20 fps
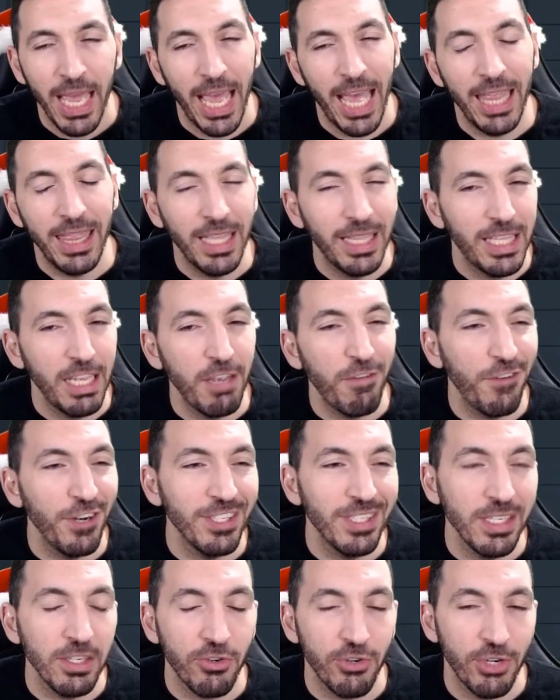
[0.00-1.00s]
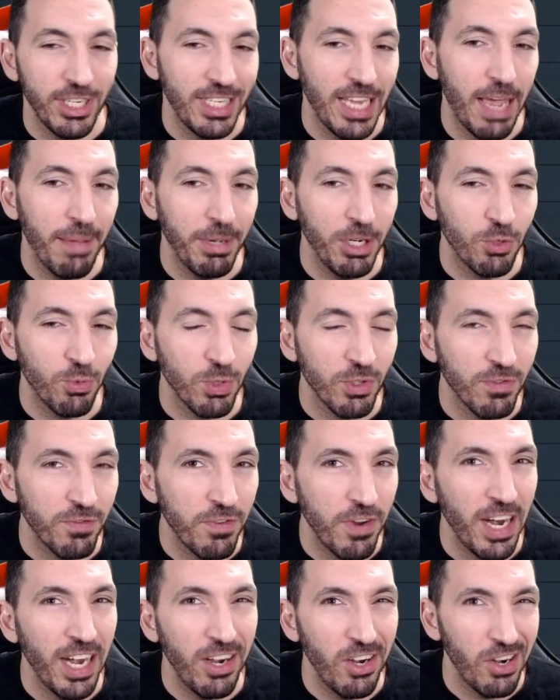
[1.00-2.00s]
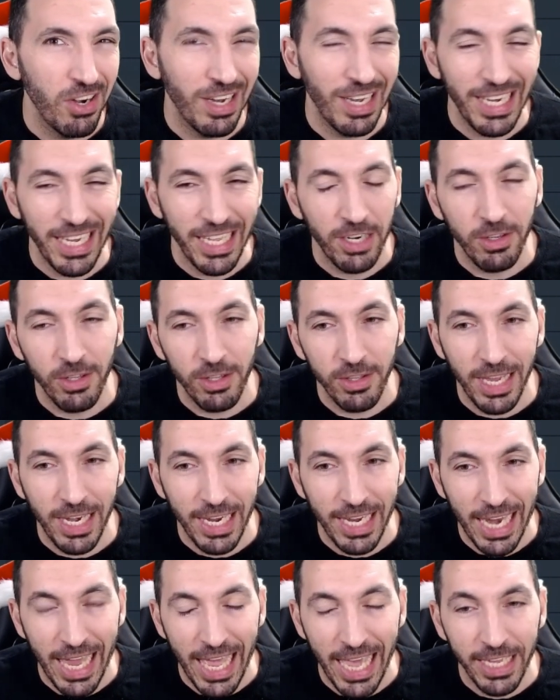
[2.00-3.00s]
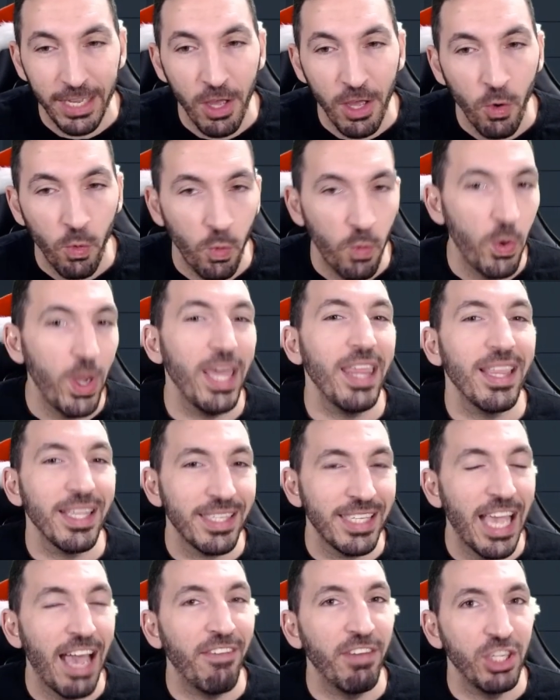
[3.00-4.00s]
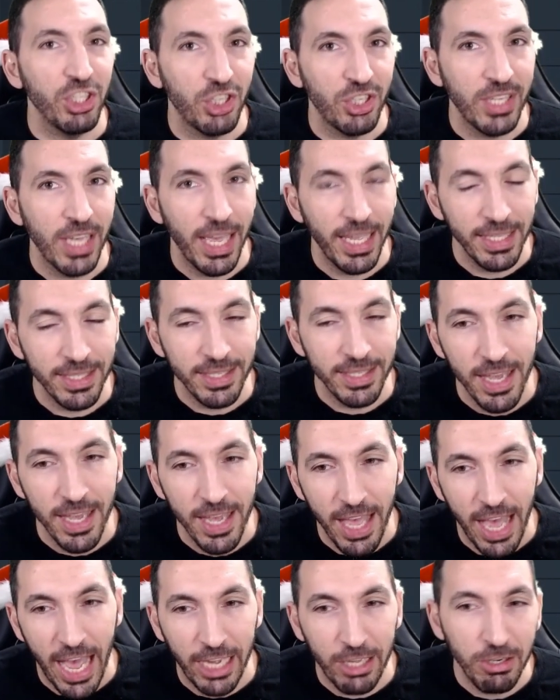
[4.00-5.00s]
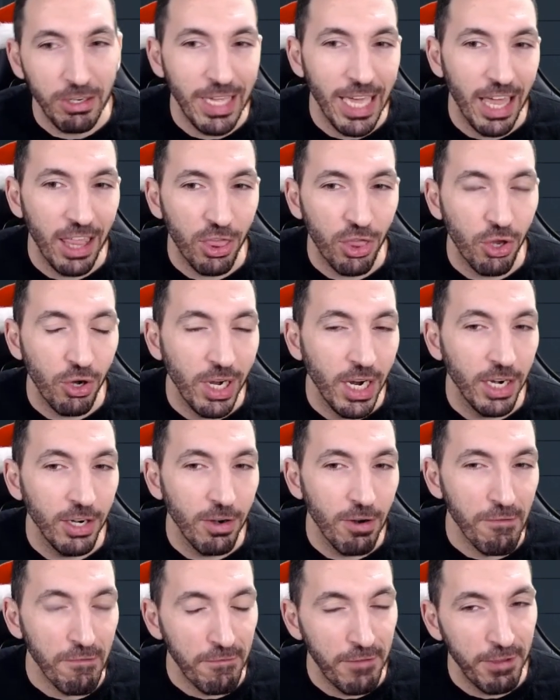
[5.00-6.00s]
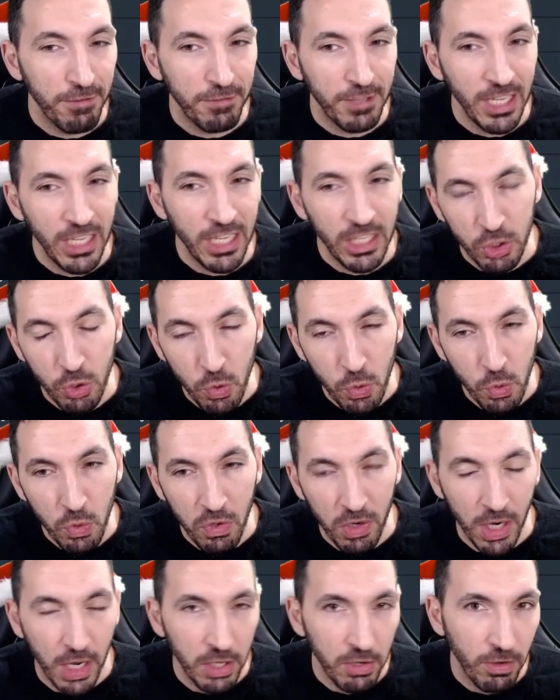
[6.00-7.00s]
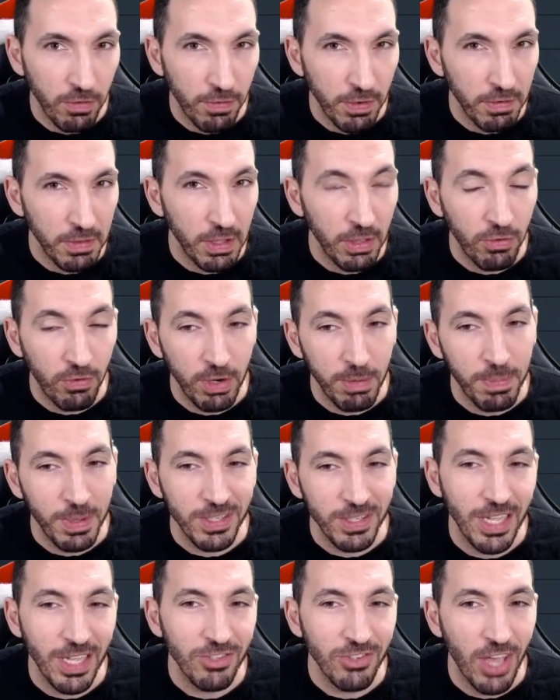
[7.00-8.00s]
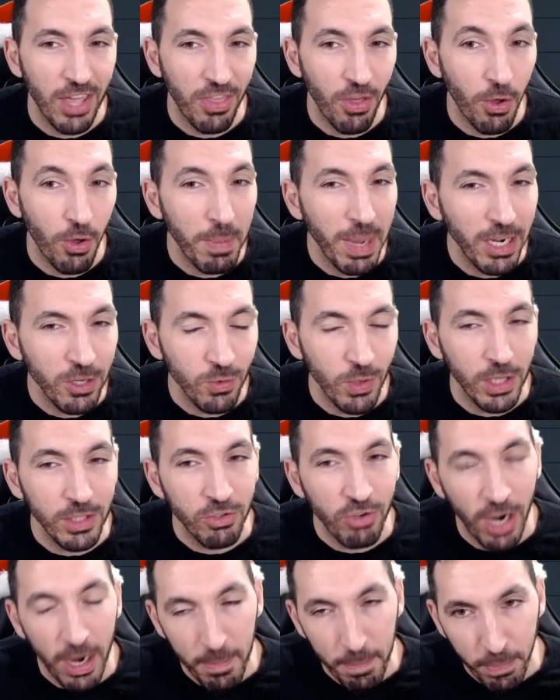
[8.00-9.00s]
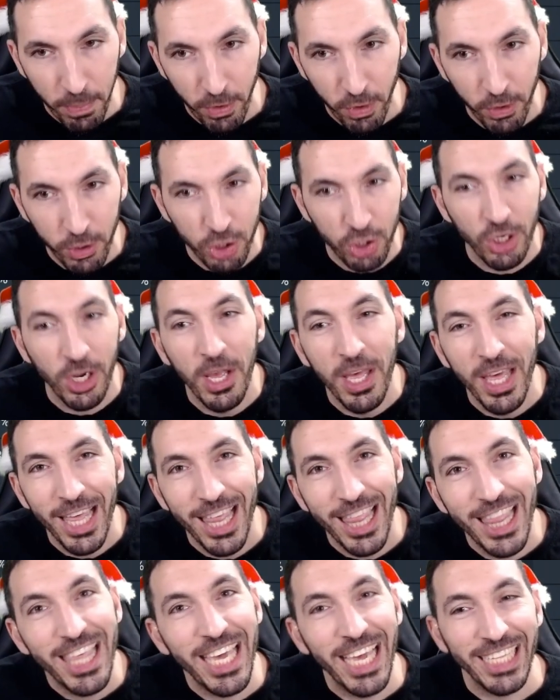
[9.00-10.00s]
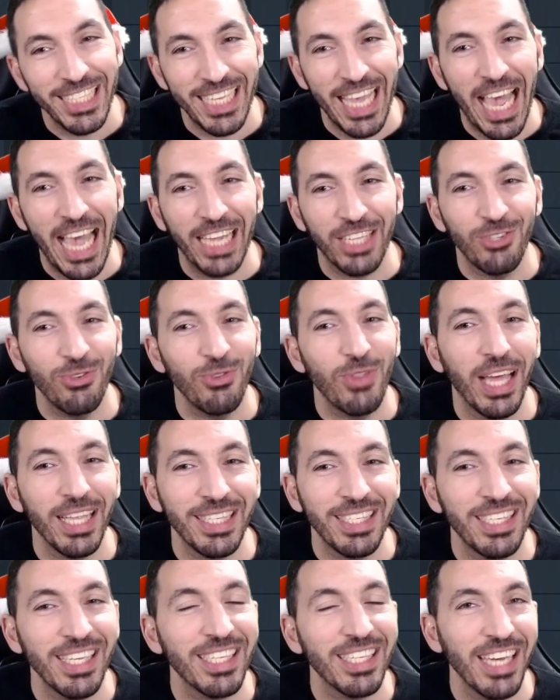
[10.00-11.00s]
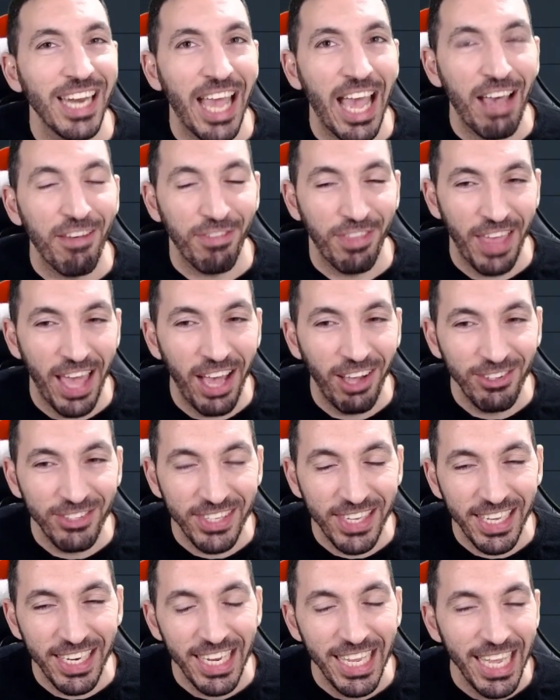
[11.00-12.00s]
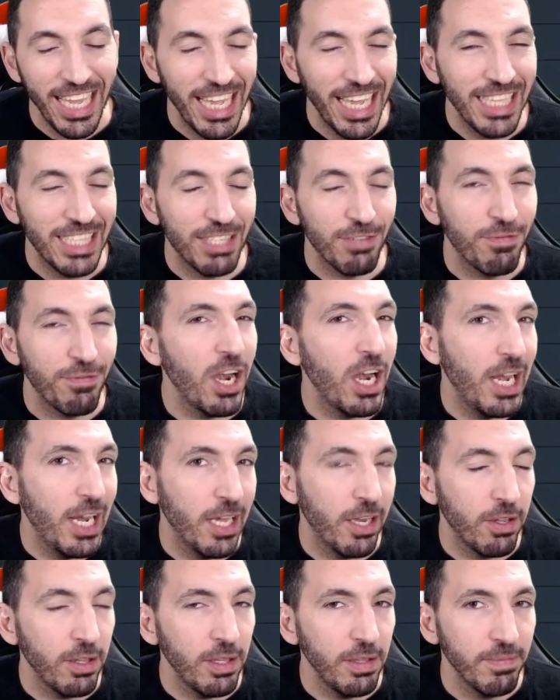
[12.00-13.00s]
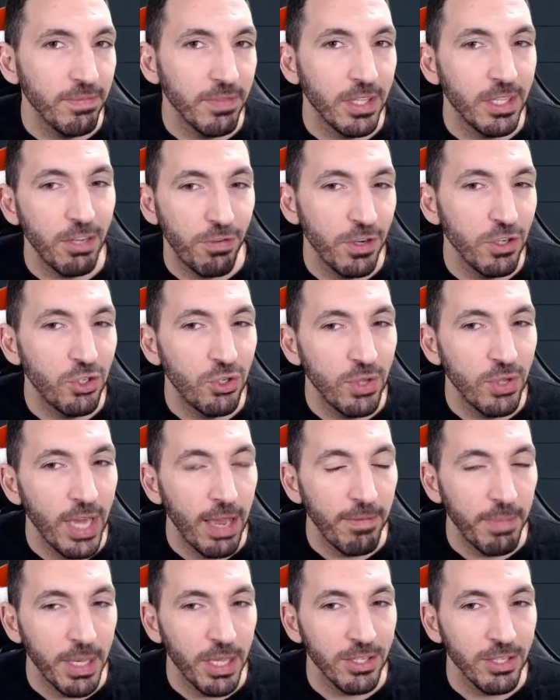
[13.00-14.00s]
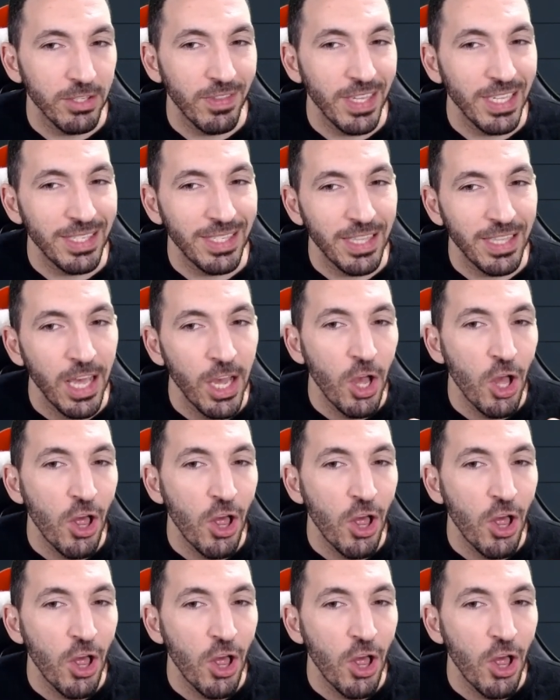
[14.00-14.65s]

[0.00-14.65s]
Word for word: And the difference in crit damage was very little. That, like with the Savage set, I could get three hundred fifty-two, three hundred fifty-three percent. So I thought might as well try and push the attack to that six and a half thousand. It's very little difference you get because of this.